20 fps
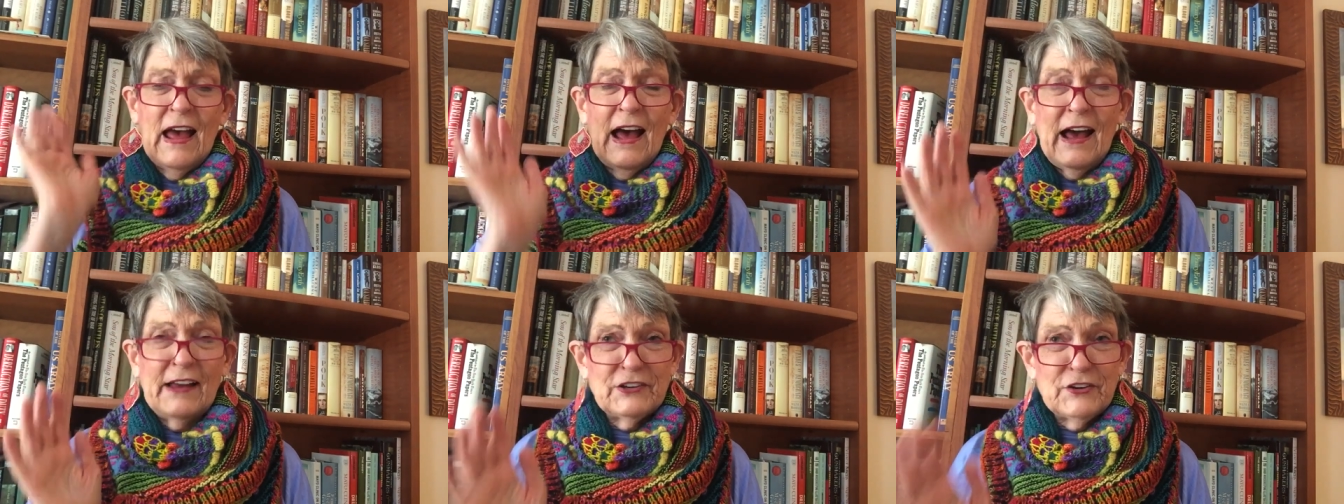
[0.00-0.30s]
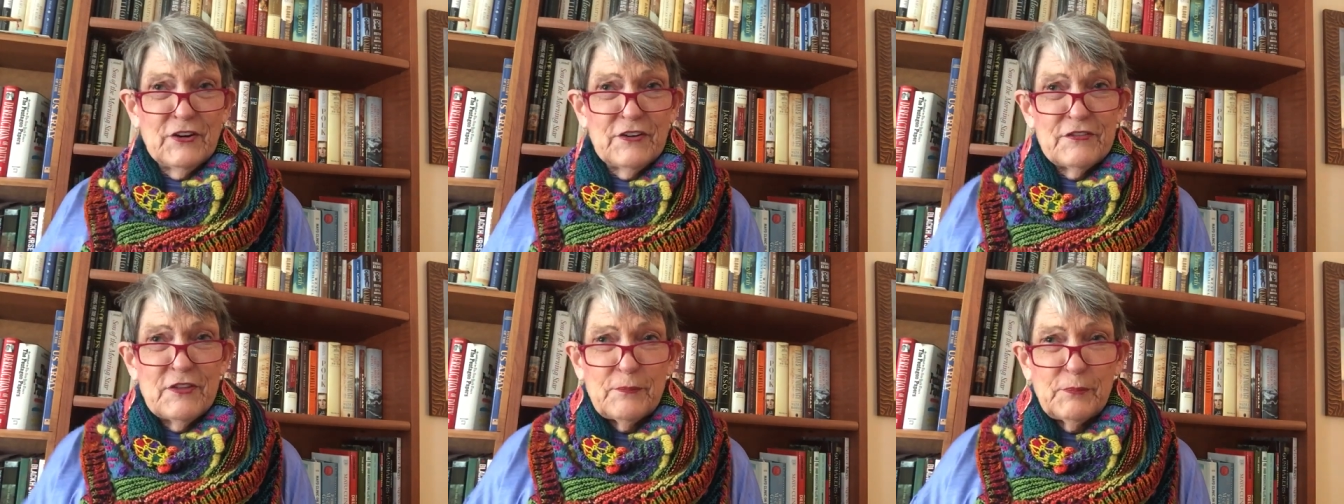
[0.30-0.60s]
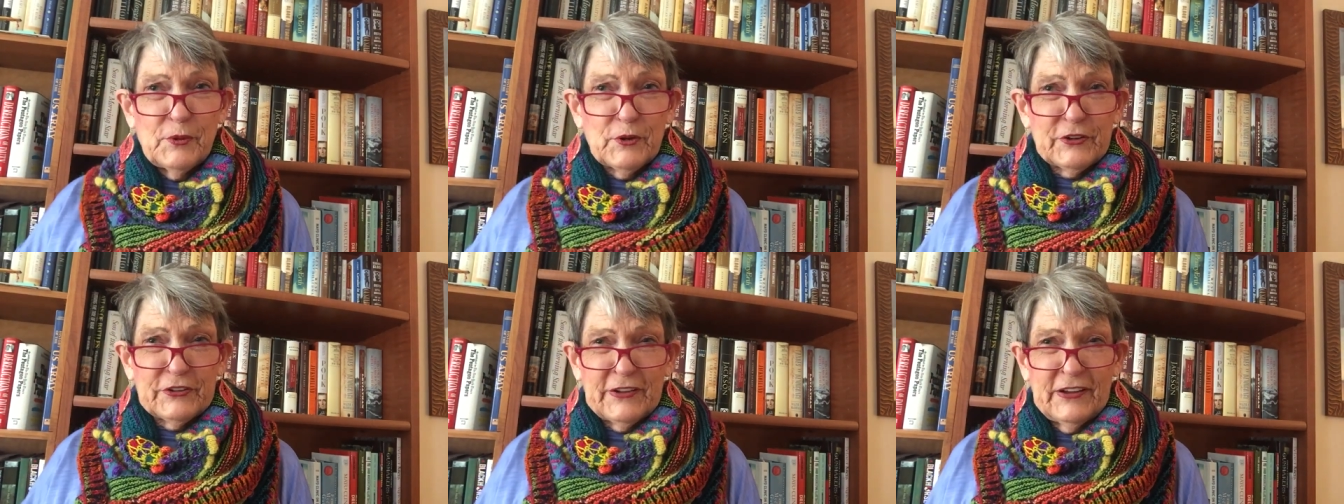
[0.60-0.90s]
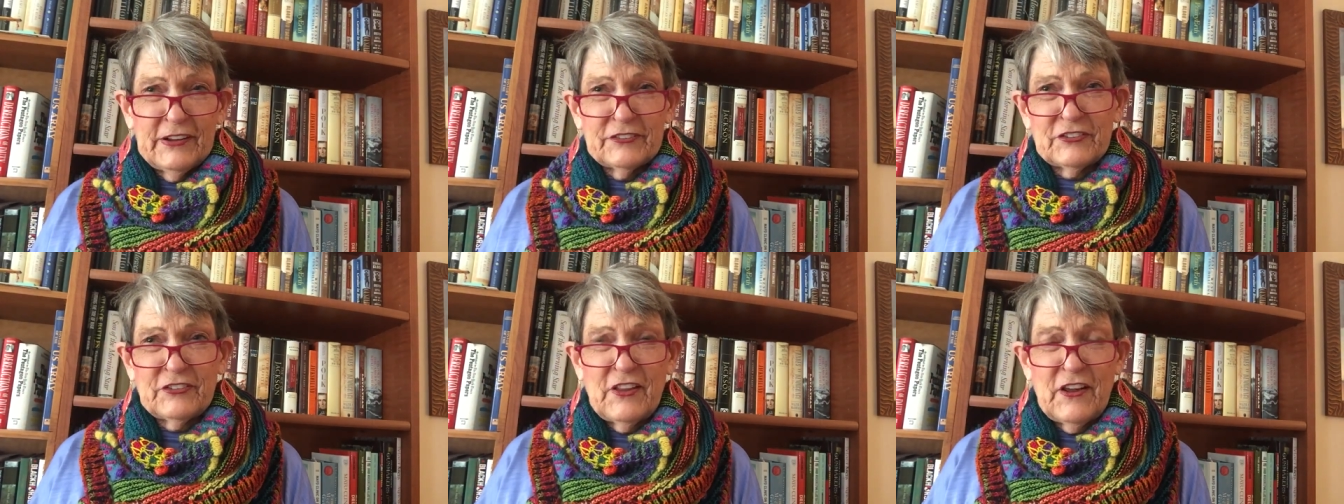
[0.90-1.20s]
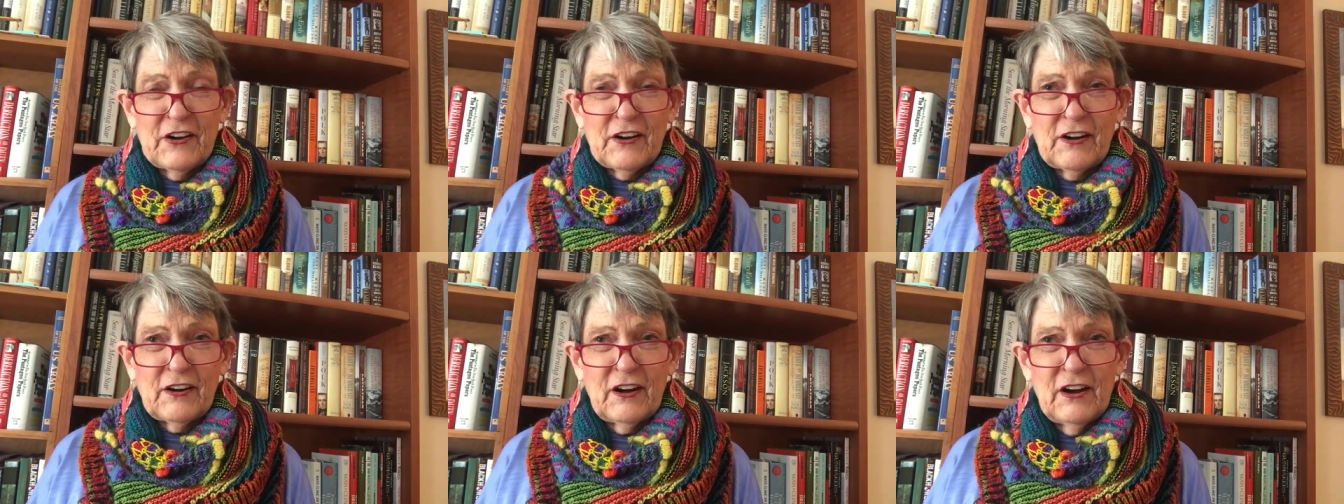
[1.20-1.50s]
I do have the book list
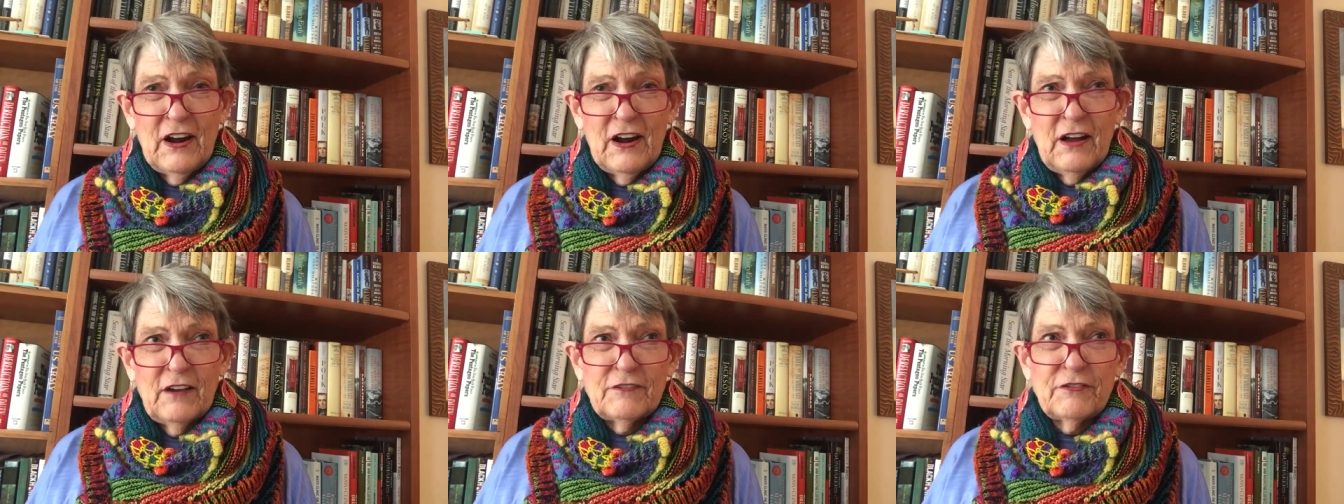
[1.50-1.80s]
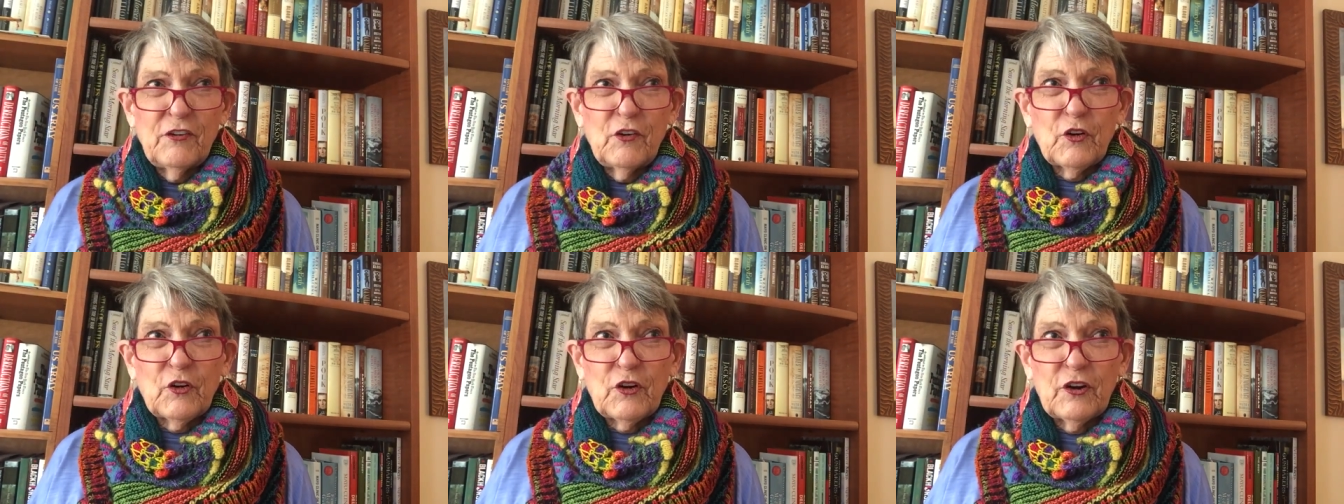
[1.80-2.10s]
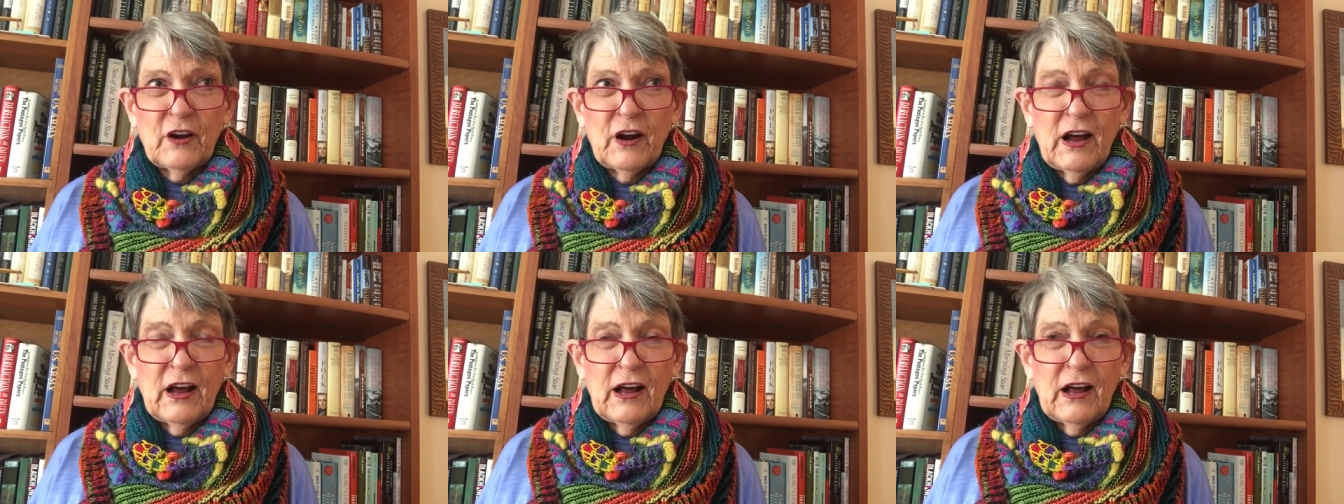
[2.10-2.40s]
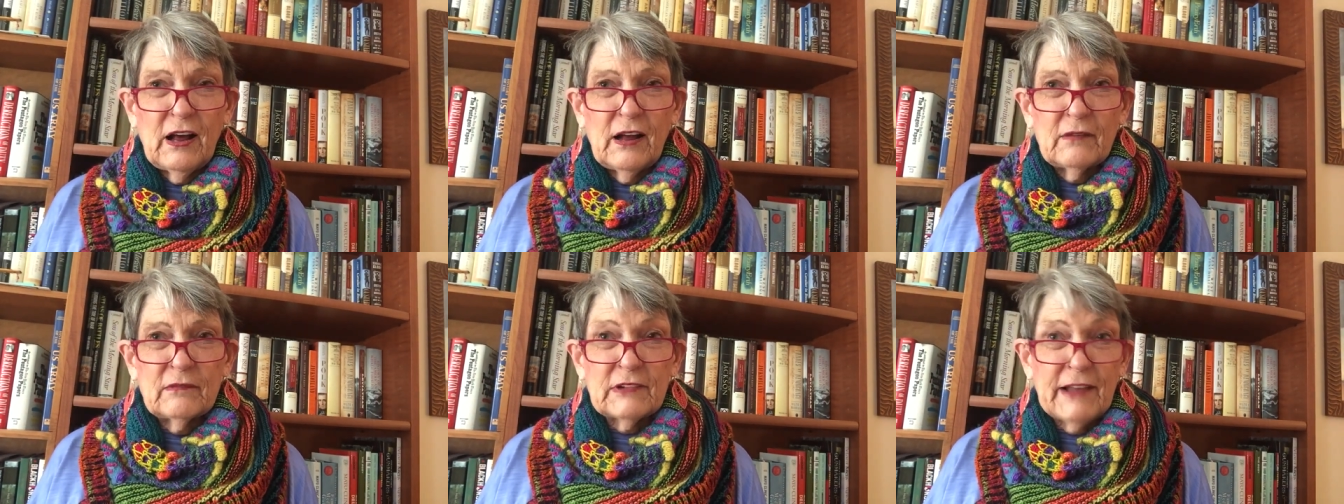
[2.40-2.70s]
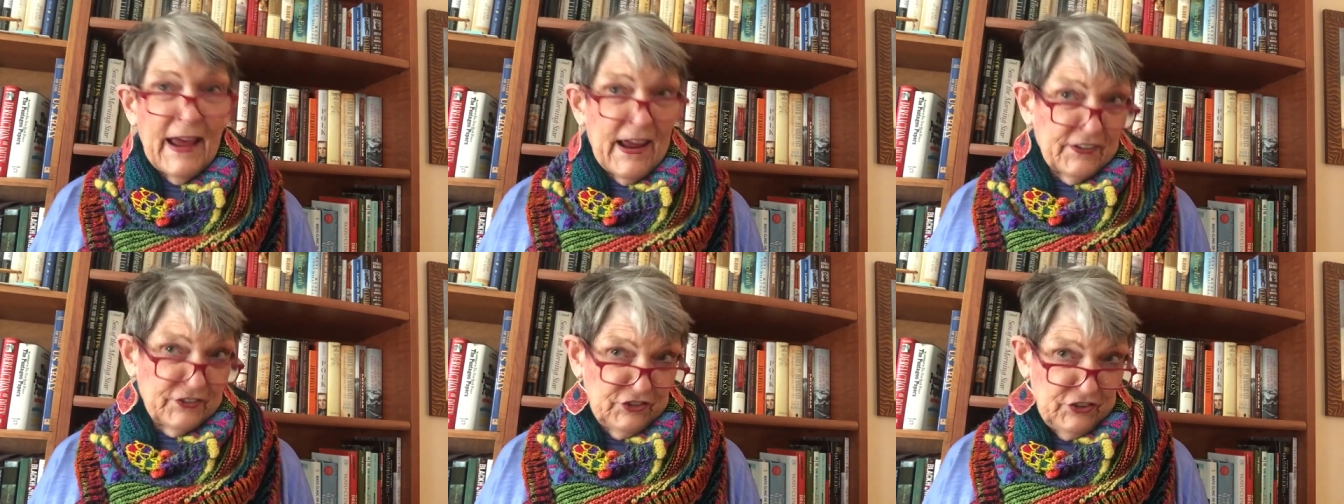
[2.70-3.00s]
there for uh,
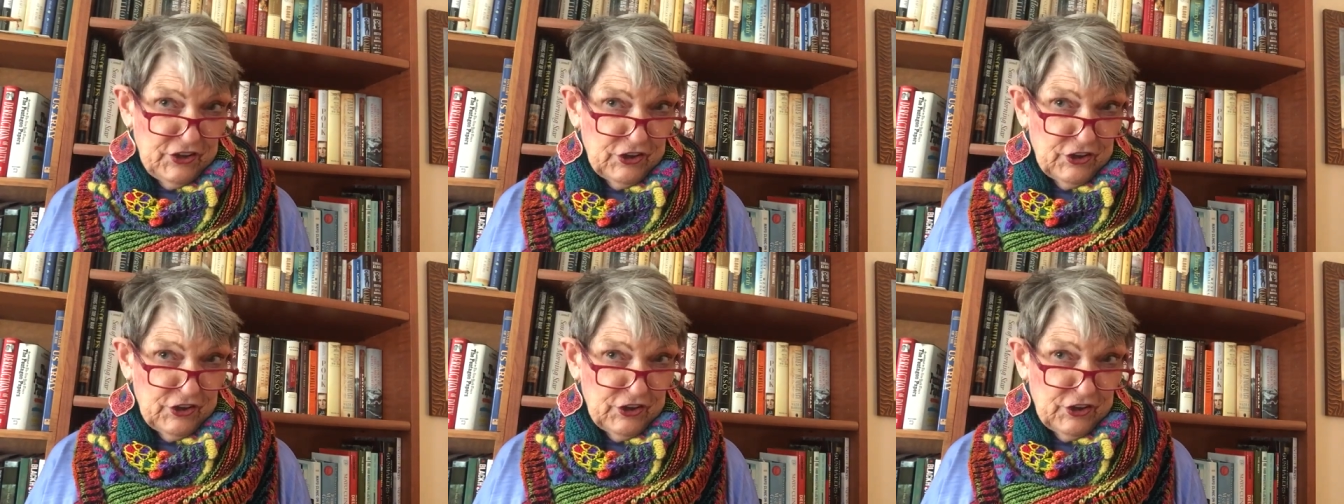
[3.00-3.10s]
last